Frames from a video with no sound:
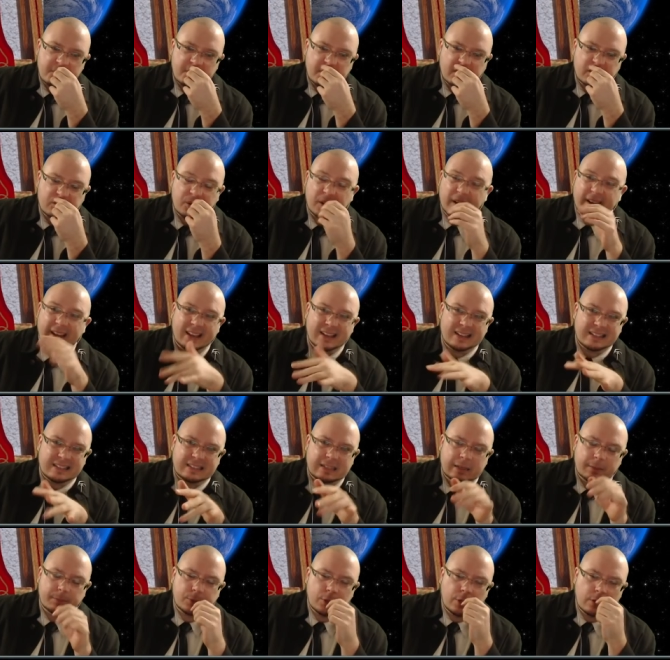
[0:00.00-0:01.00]
So I kind of
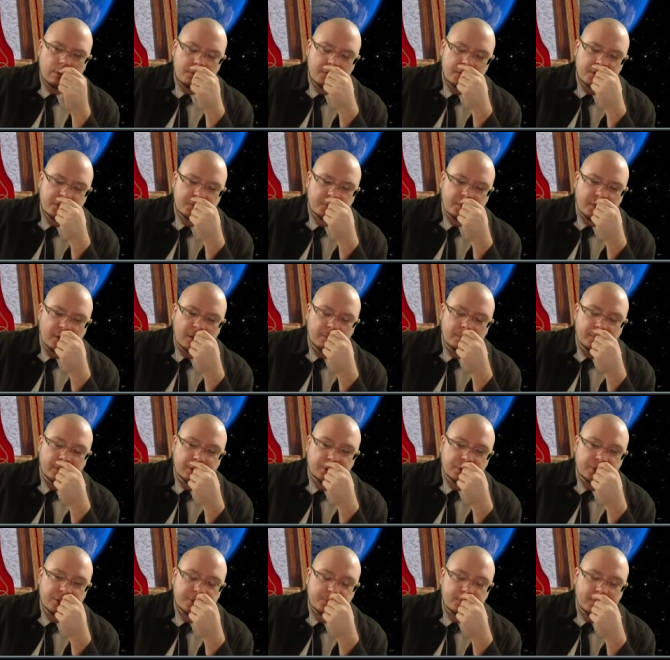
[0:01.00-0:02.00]
skipped over this part, but
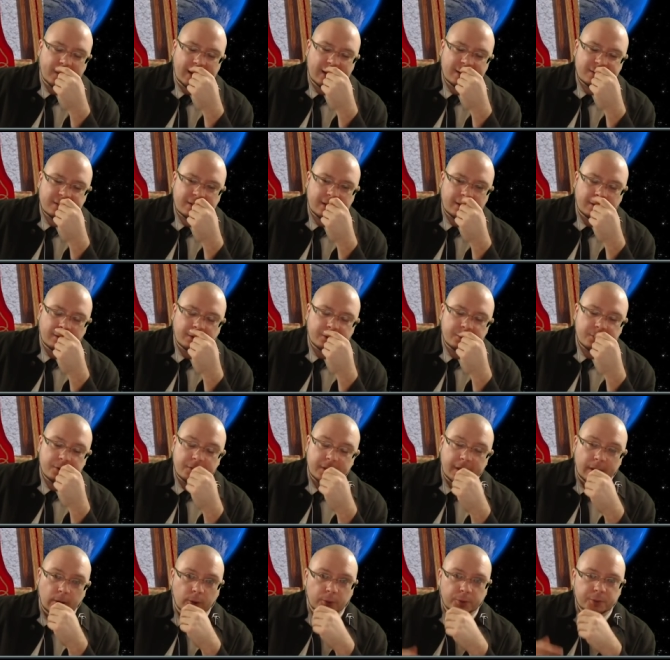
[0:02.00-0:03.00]
Chris Pratt's character,
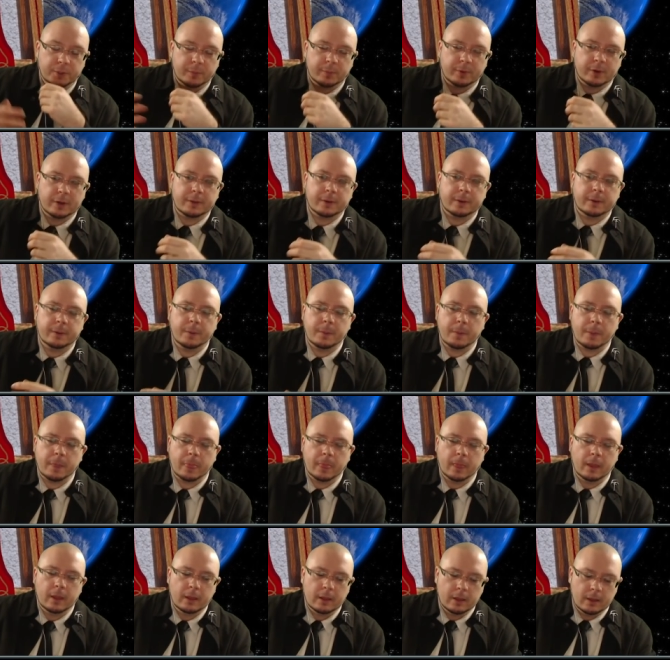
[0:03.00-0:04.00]
the older brother,
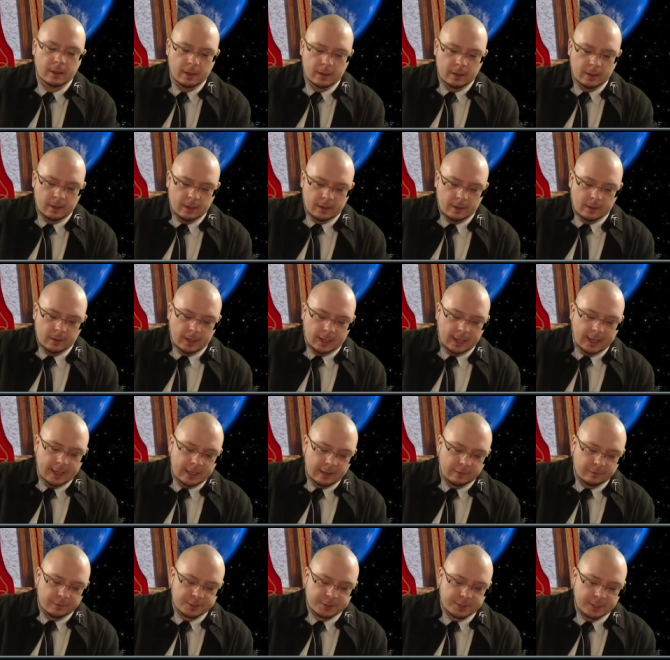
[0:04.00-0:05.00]
he
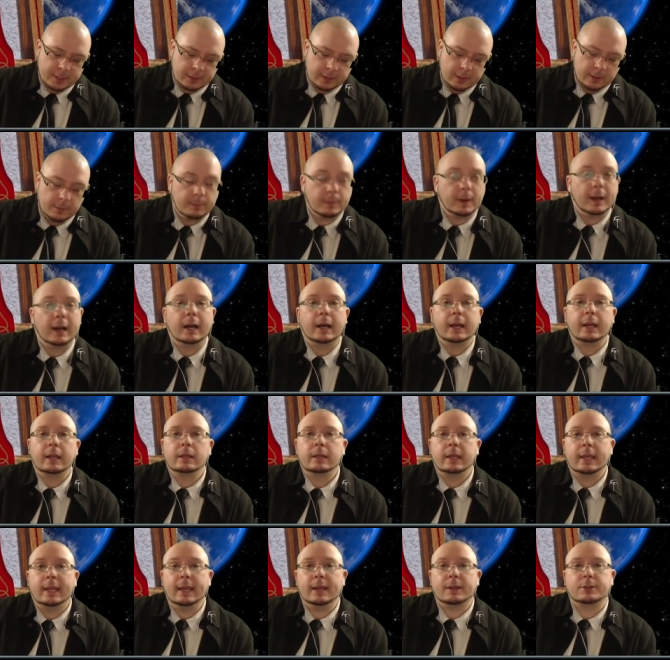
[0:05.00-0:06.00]
never said goodbye.
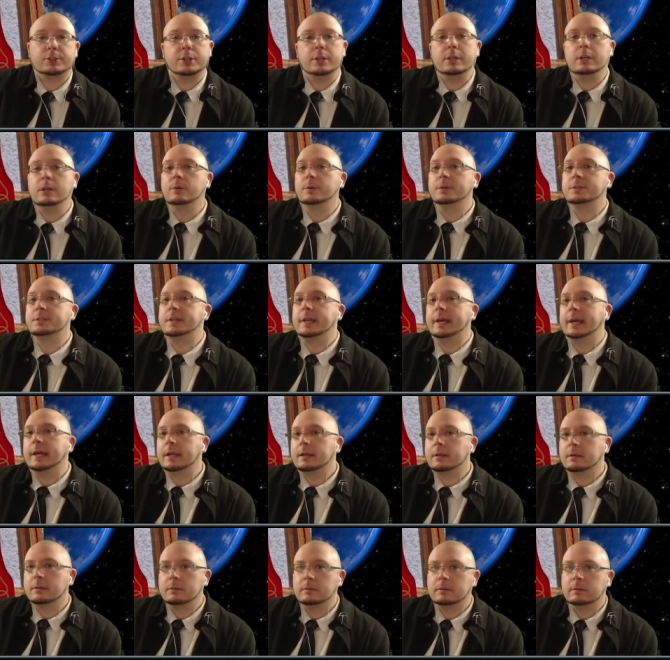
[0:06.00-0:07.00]
He actually knew his
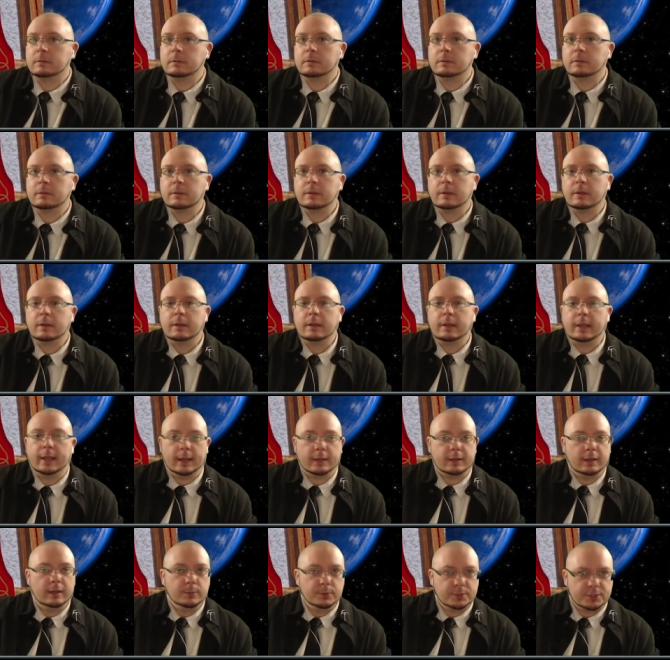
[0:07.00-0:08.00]
dad.
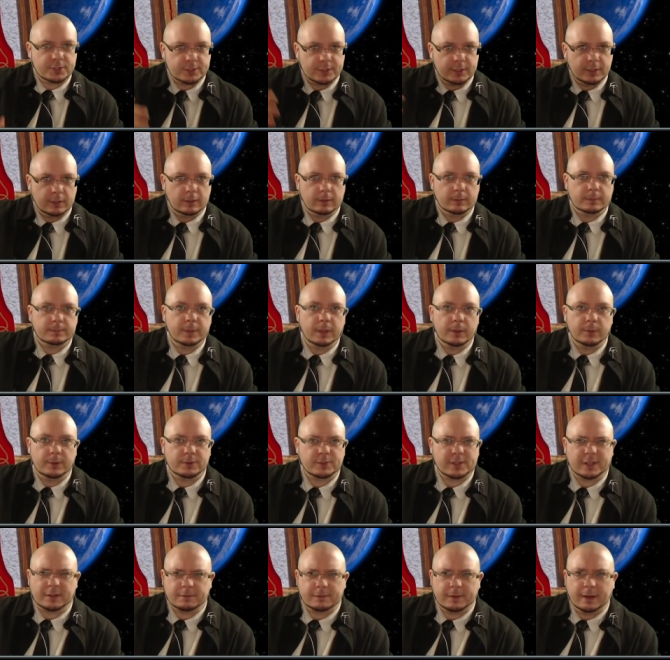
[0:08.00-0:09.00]
He was still, he was
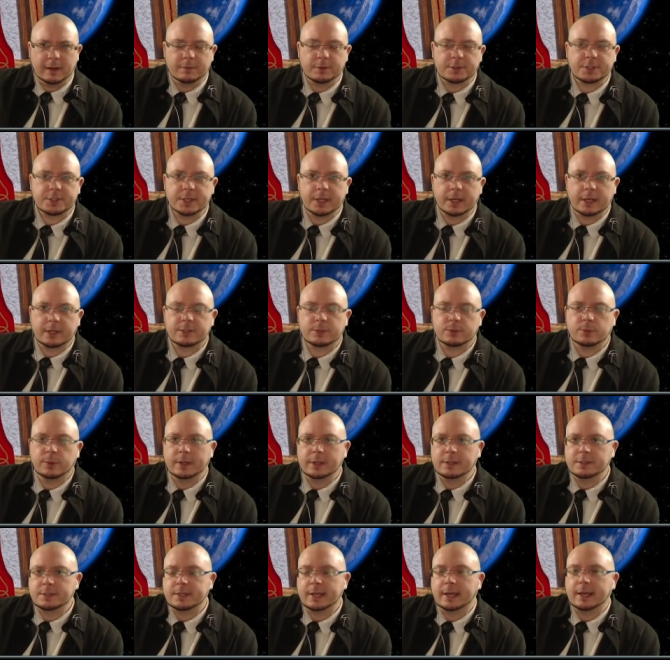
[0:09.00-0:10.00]
like 5 or 6 when
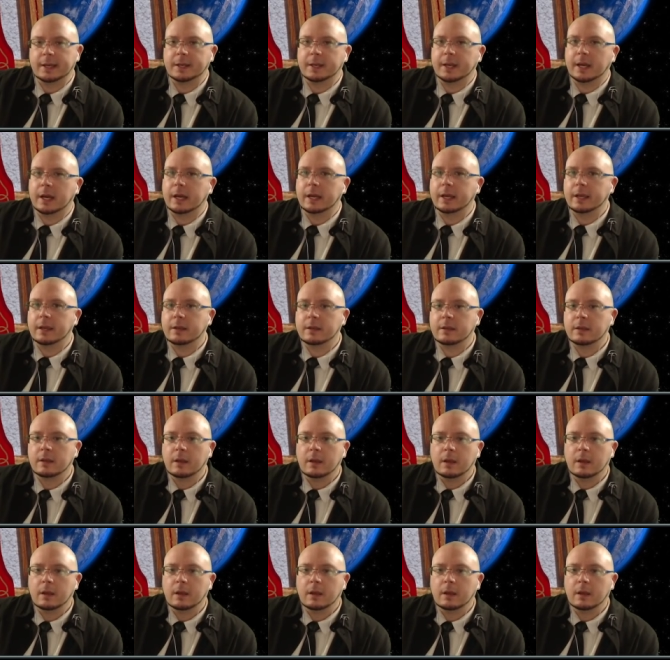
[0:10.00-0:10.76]
his dad died.